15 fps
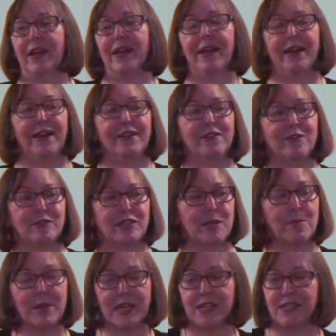Uh, you know,
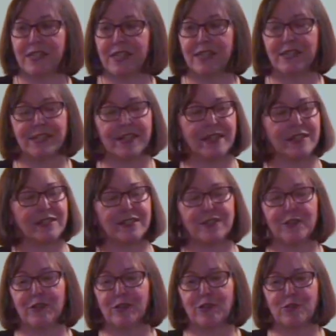somebody sees this,
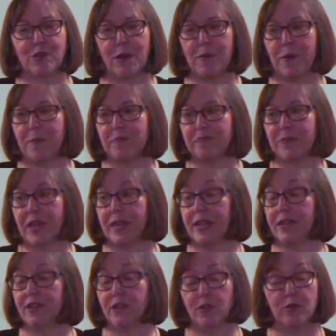you're in trouble. And
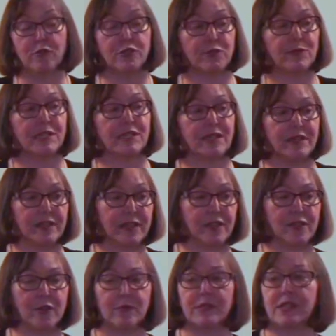in the news
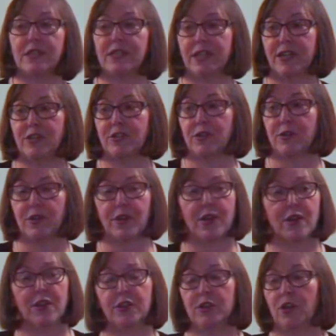recently, there was a teacher,
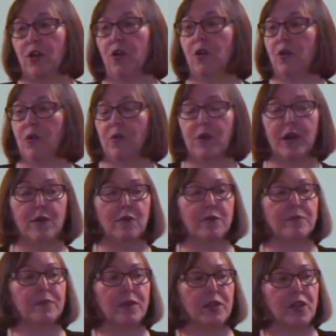you know, who uh,
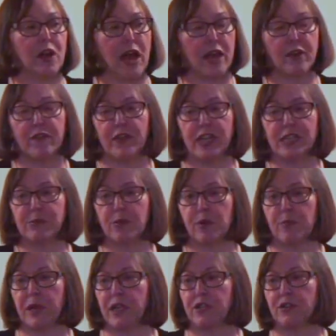you know, had a
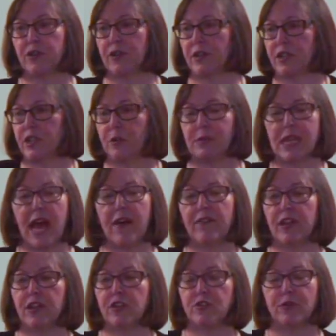Facebook picture. She was
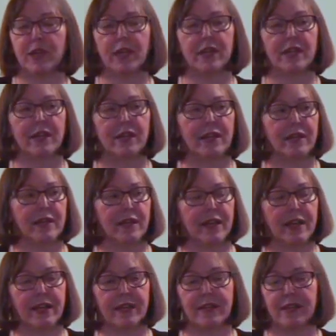having a drink.
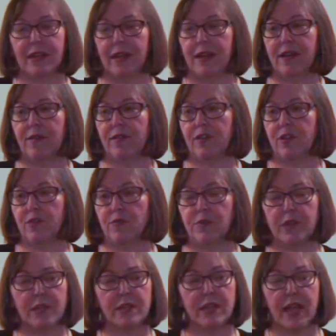And, uh, you know,
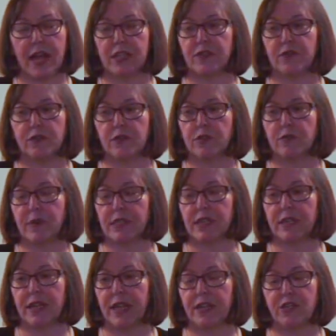really they asked for a
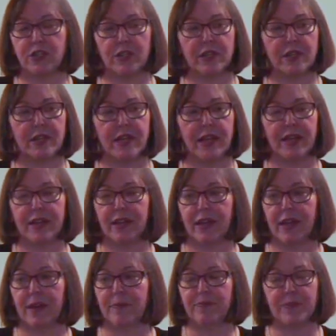resignation. And
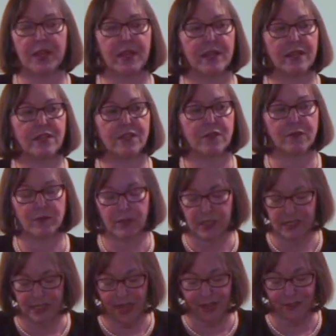um, it's a
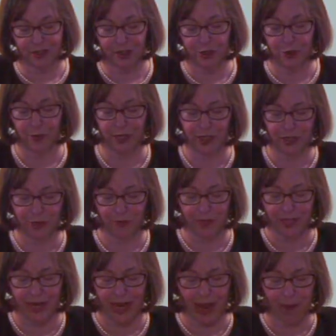really sad situation
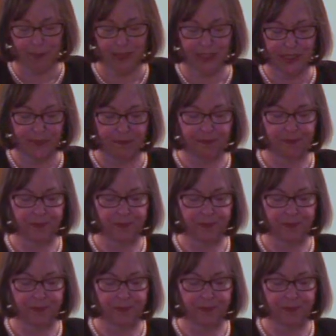when that happens.